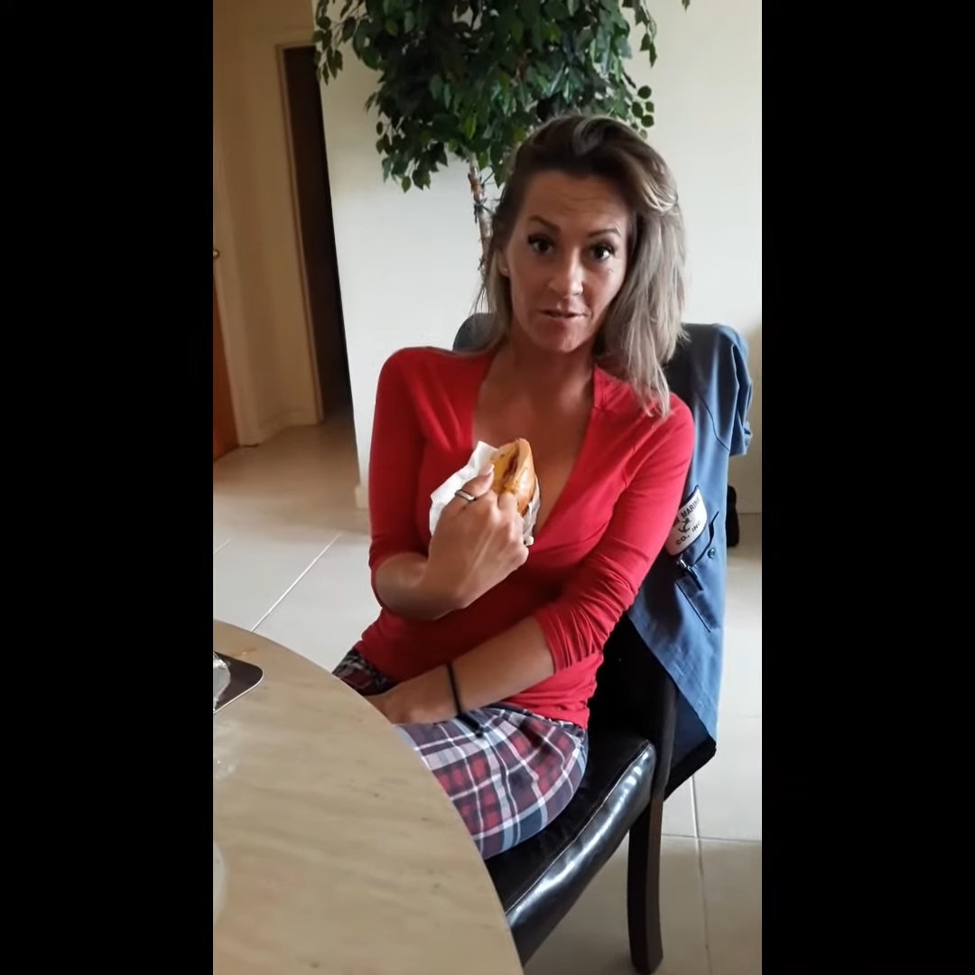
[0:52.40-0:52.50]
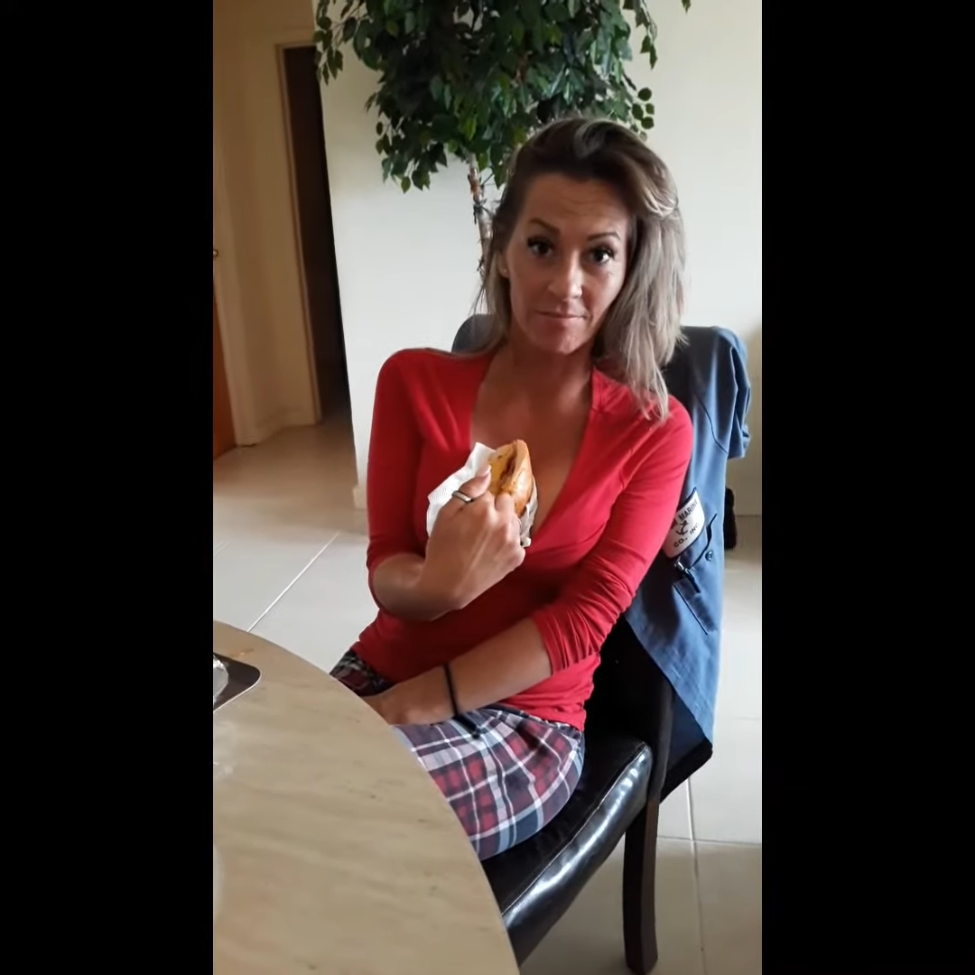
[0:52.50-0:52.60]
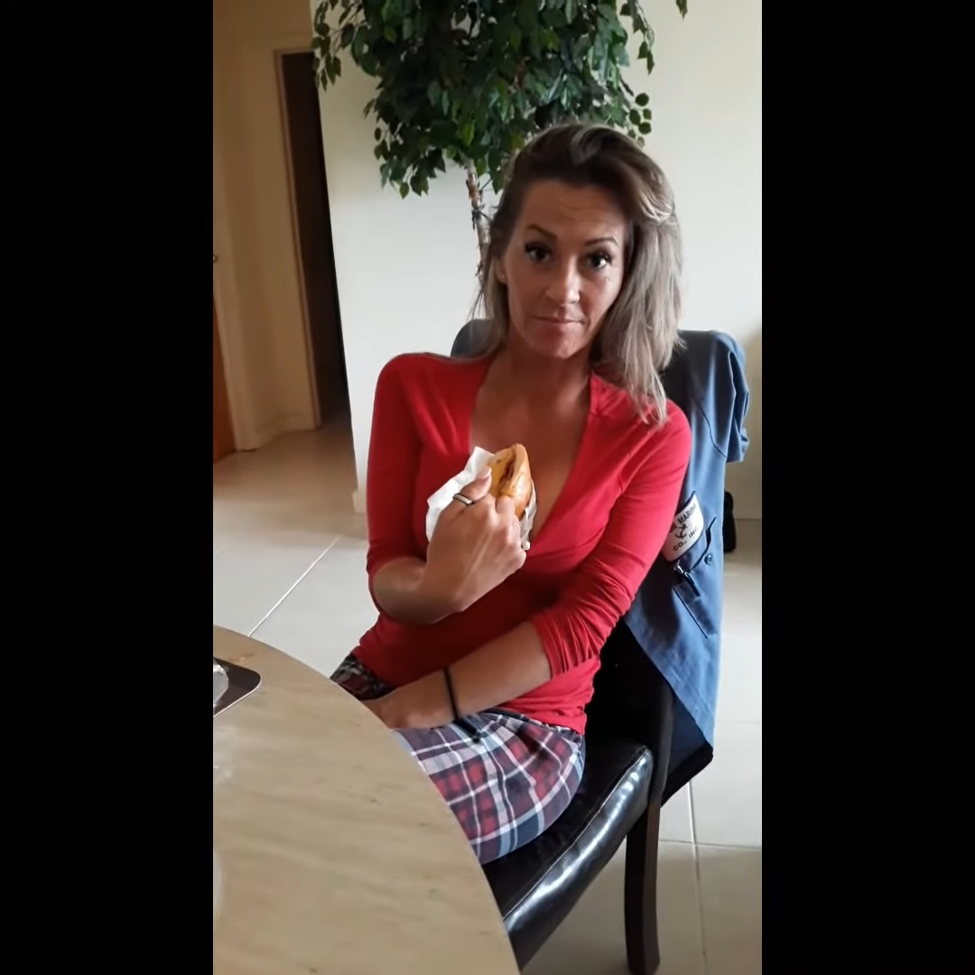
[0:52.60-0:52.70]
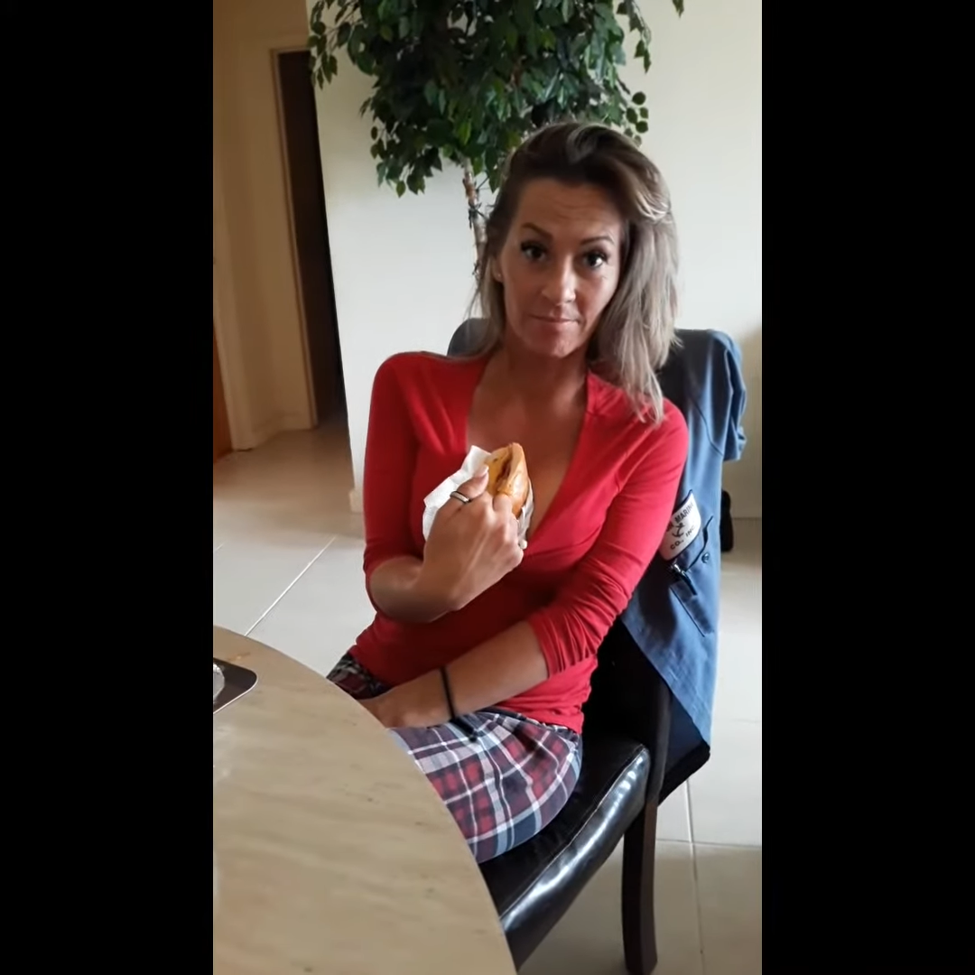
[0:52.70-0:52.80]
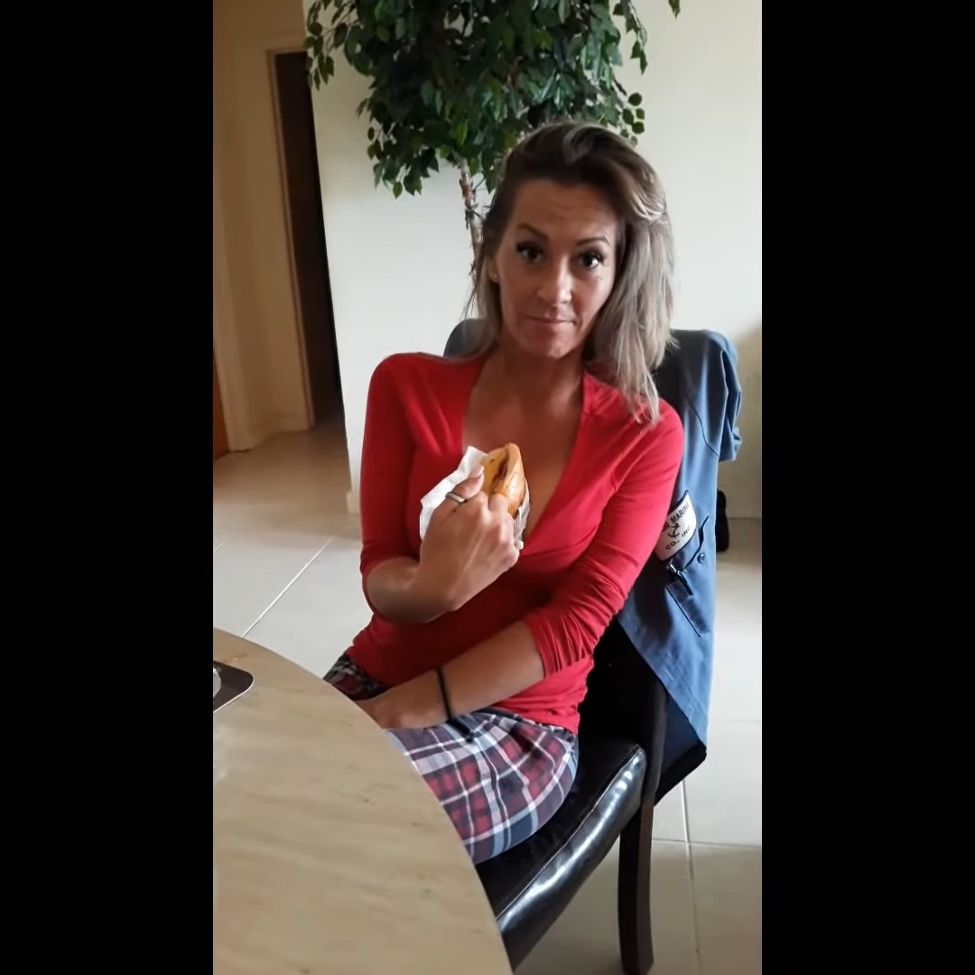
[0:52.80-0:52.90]
Well, they
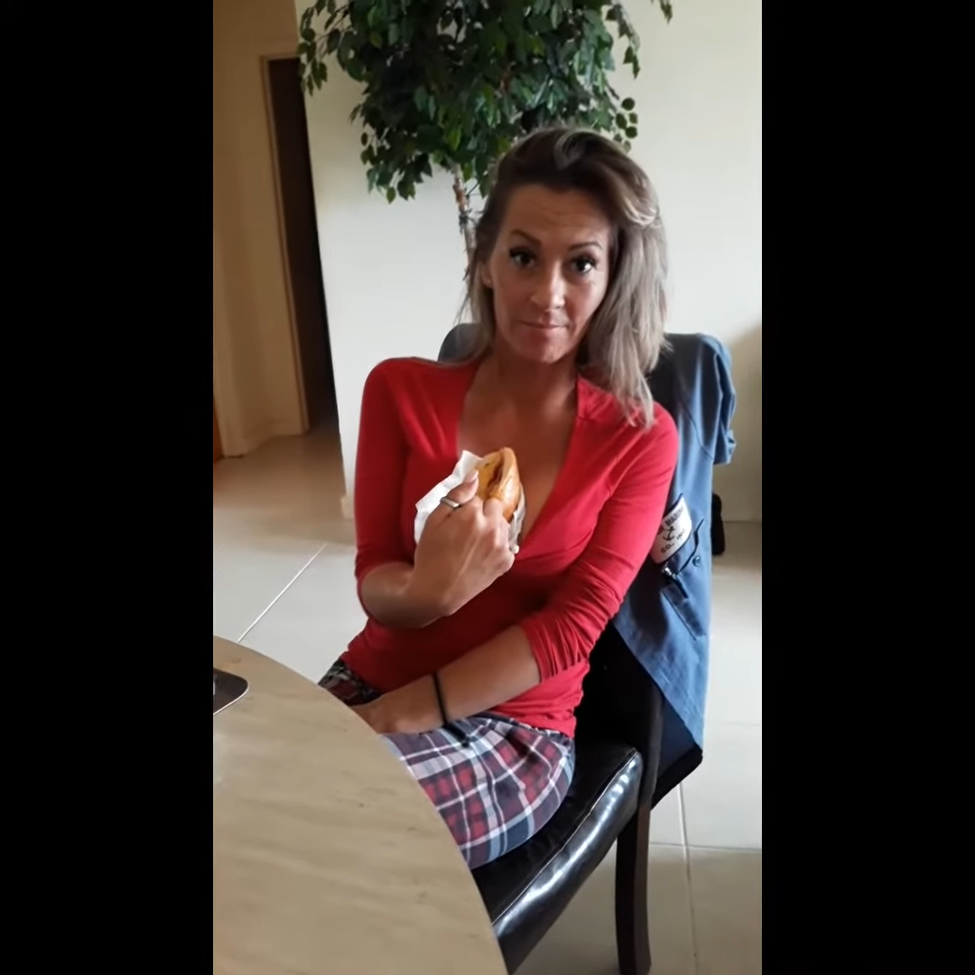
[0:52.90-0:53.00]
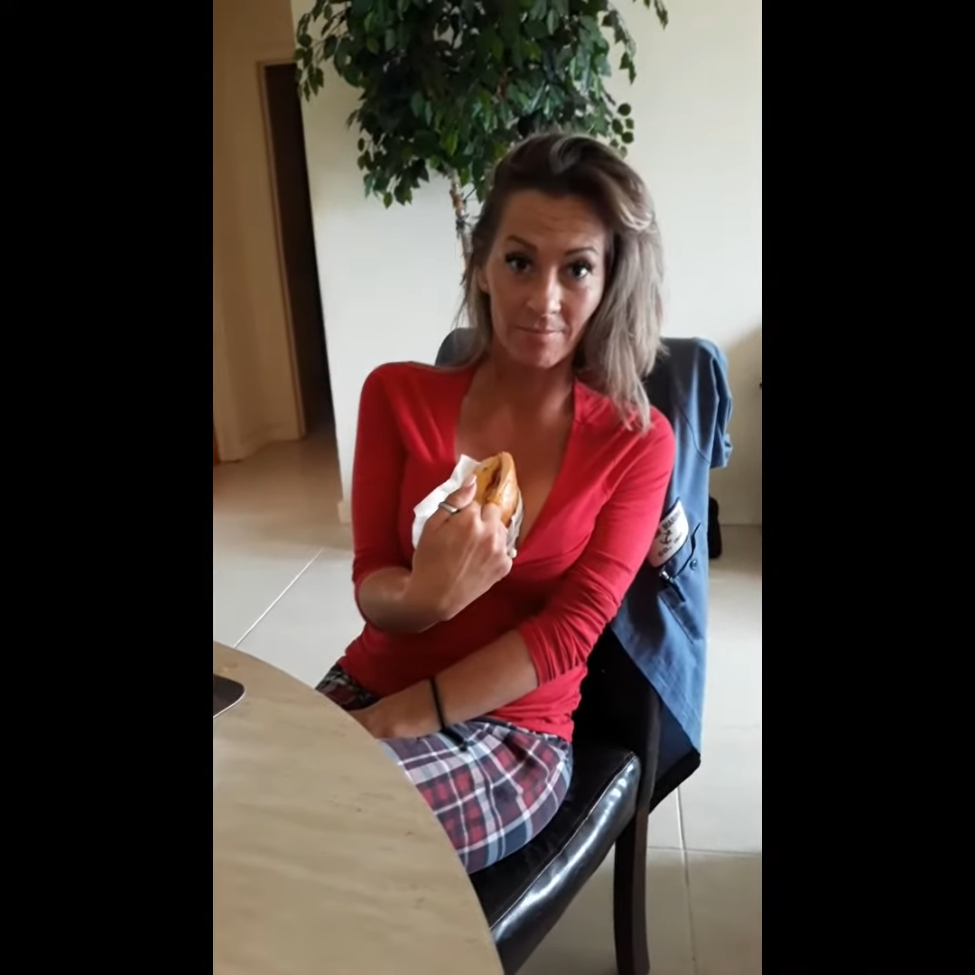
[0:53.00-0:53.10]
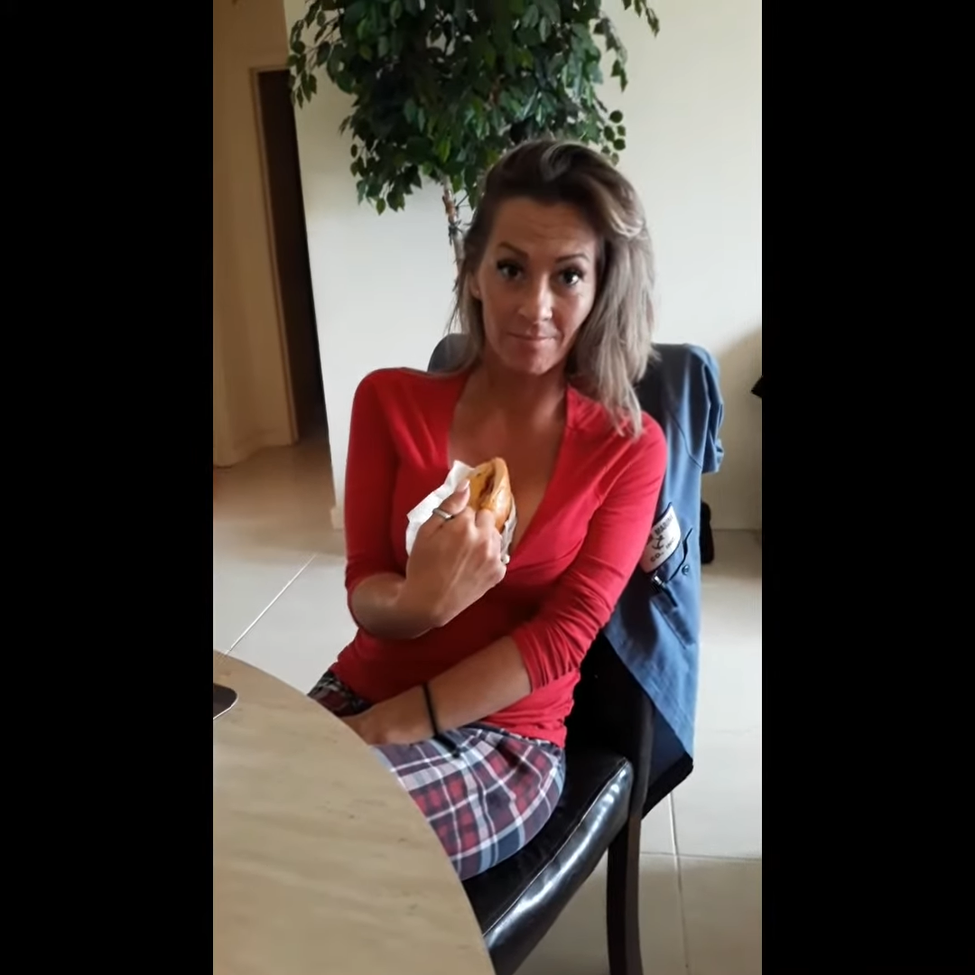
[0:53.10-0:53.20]
do say that